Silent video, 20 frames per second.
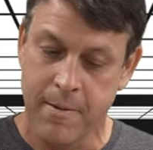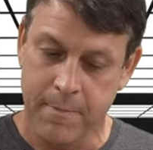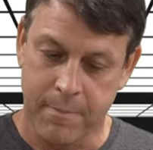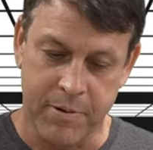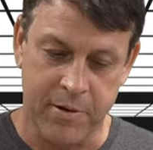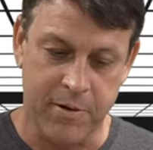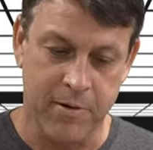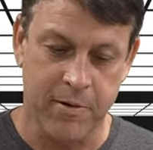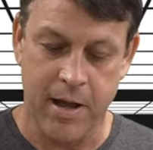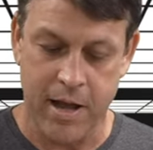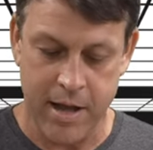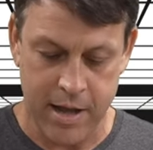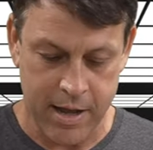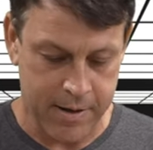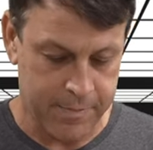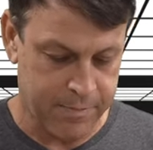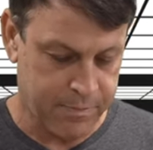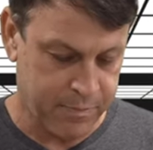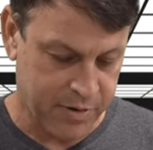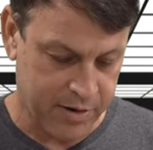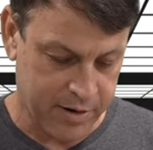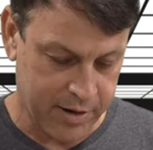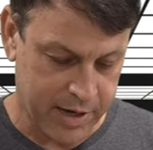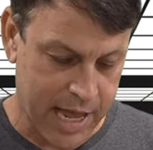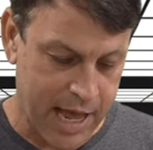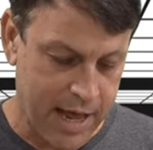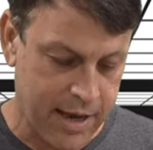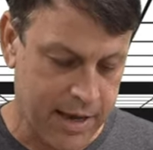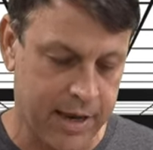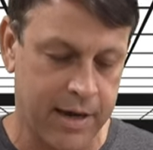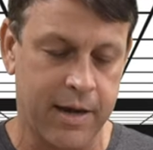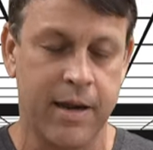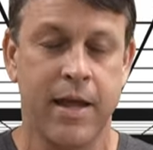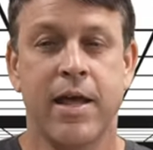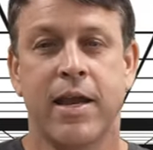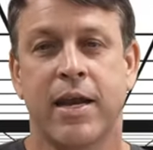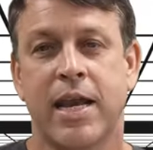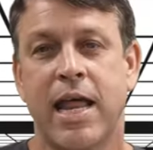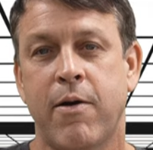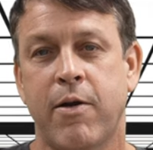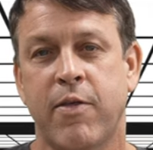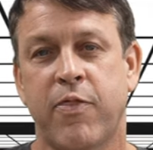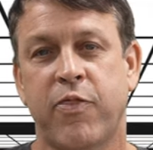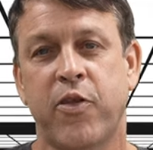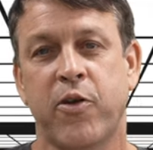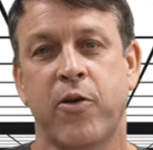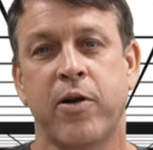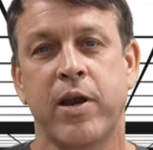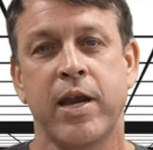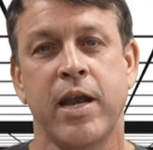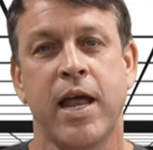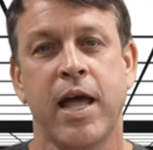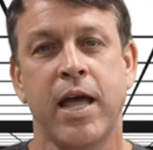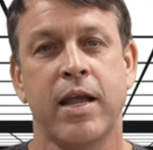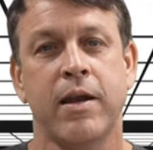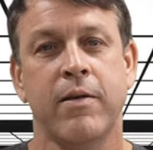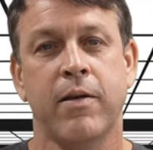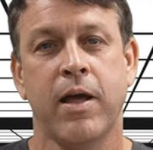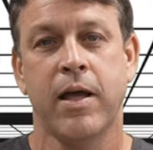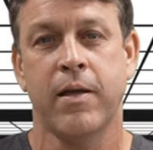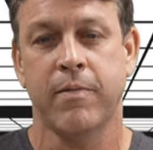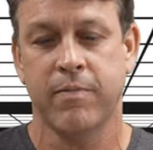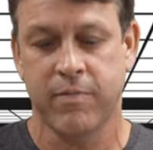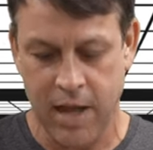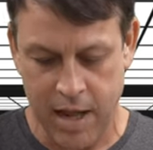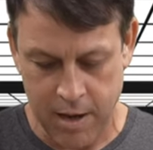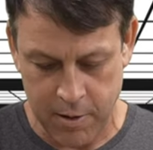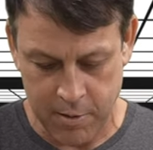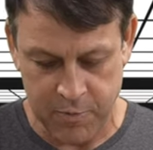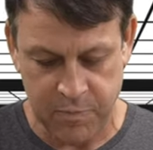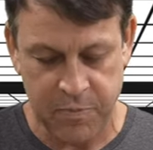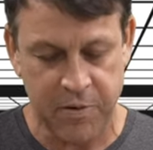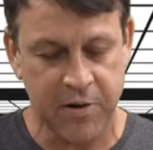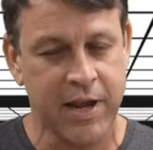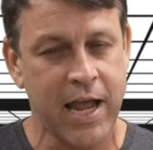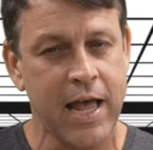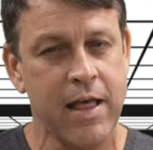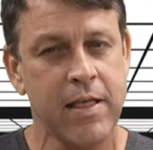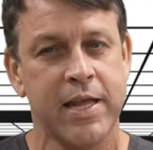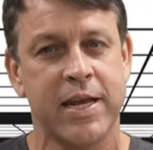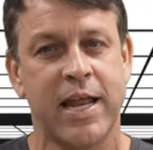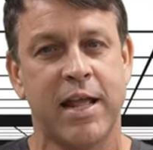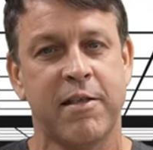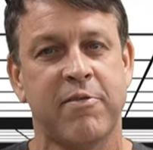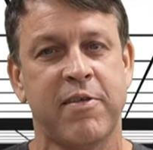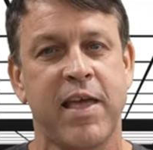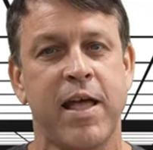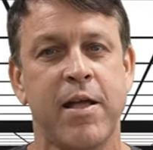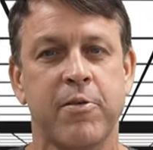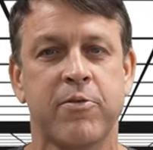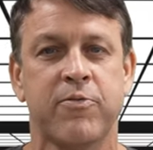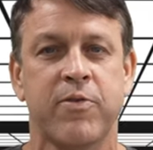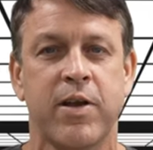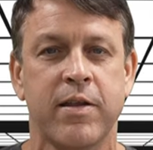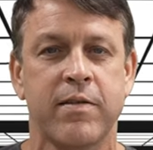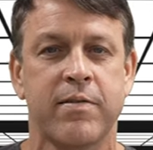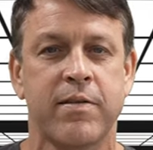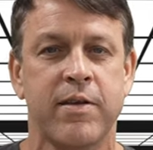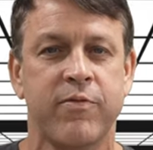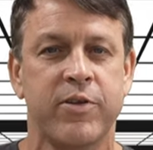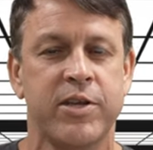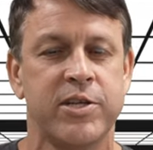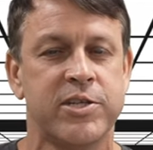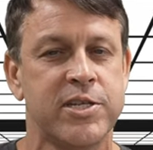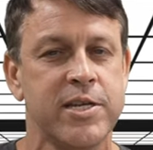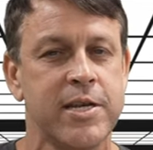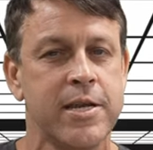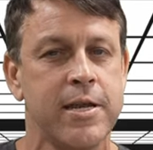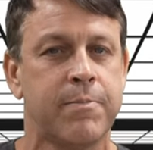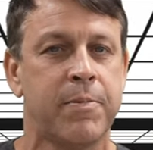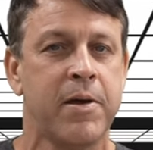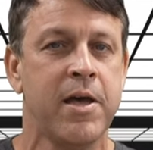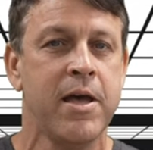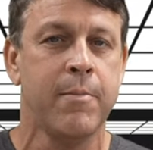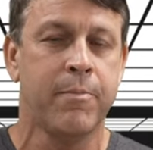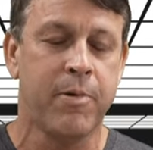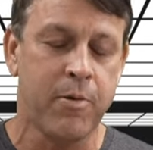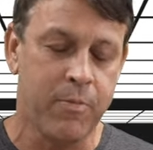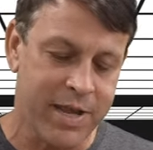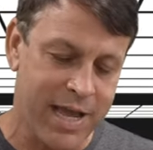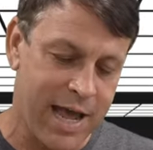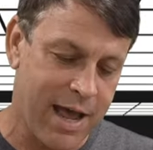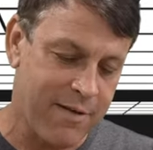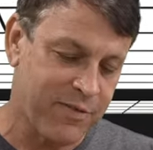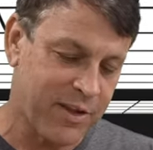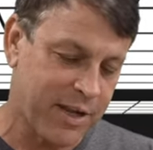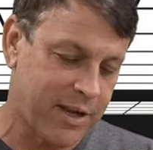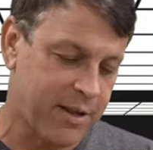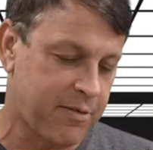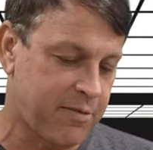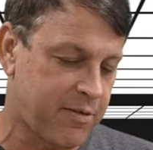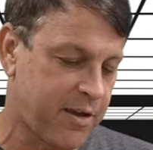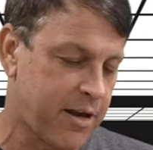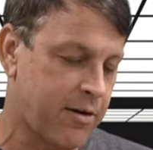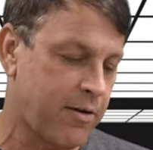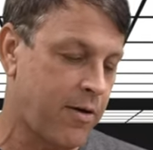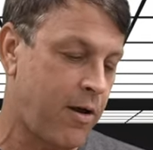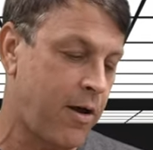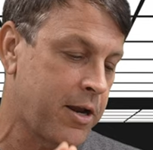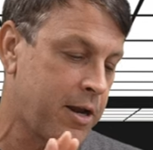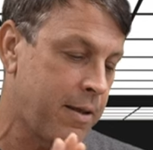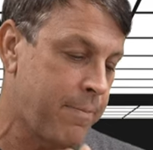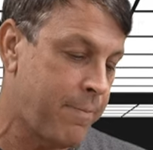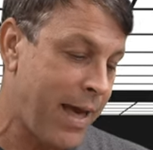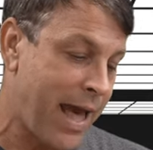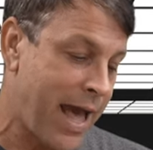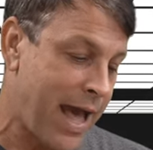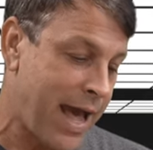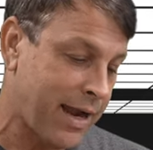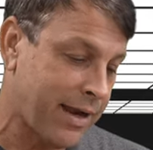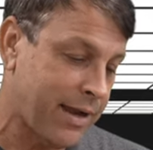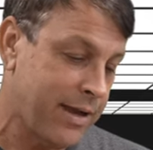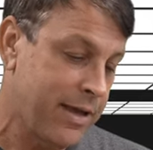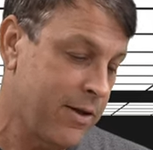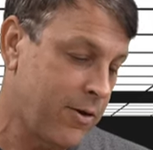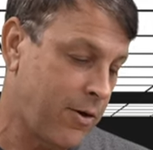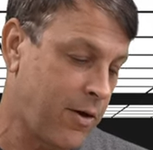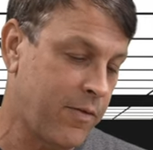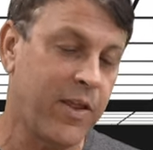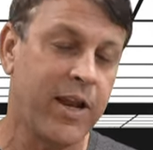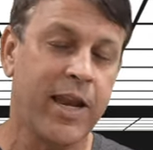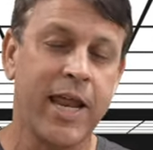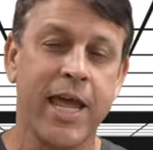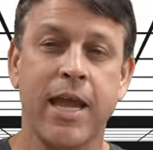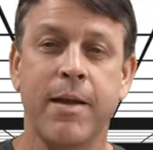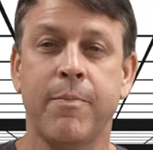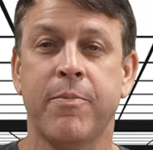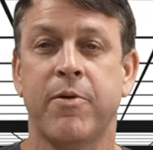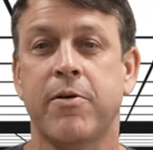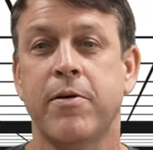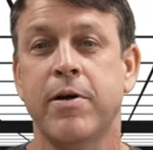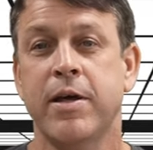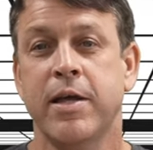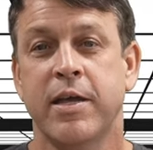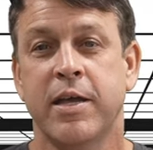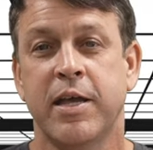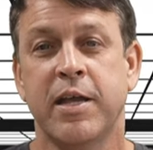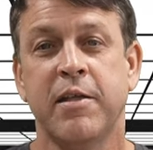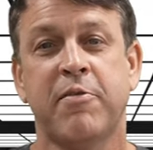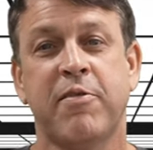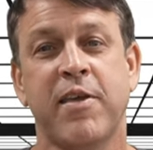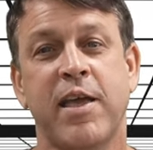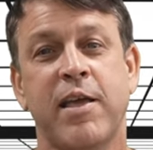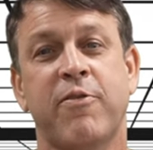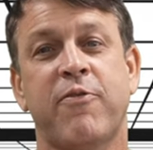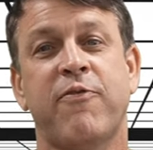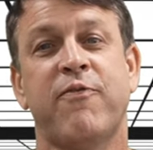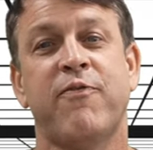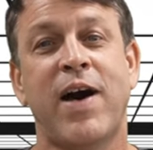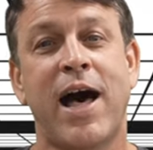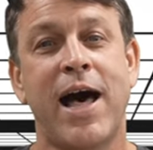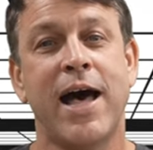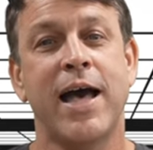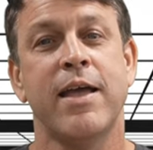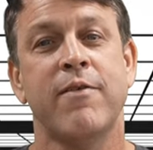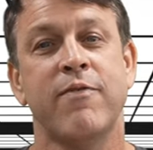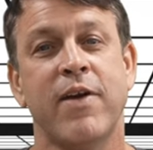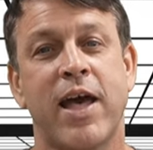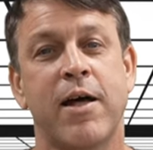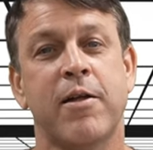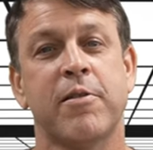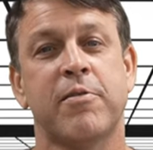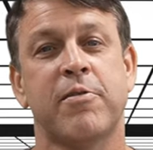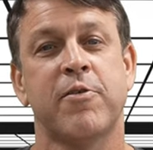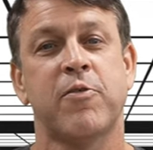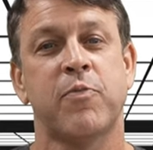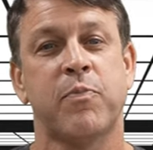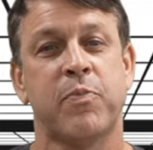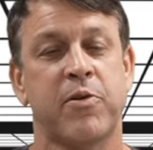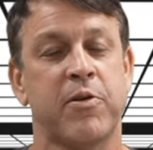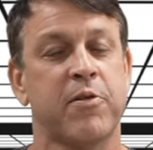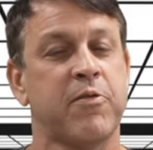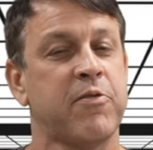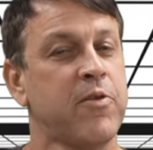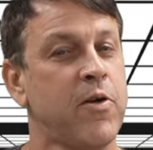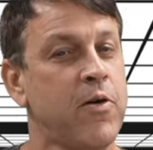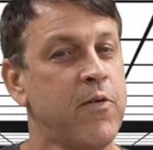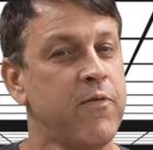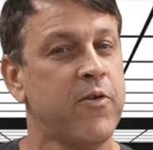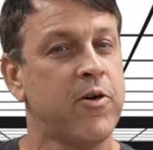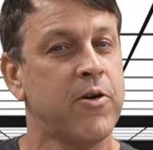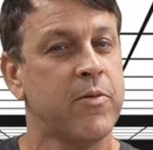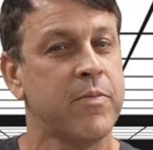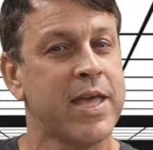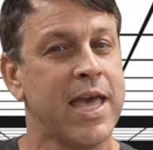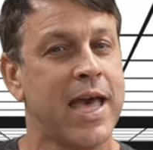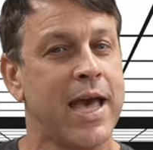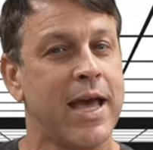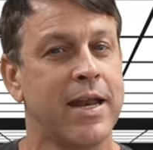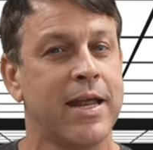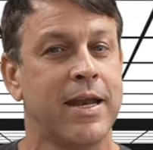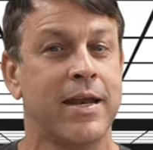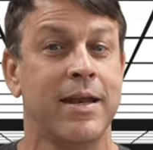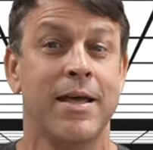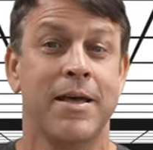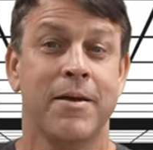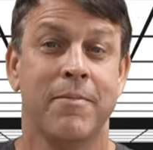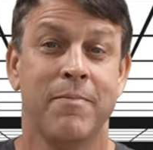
Per gallon. Now at $39 per gallon, that sounds relatively cheap, but we have to consider on the back, on the label, it says 5 ounces per snow foam cannon.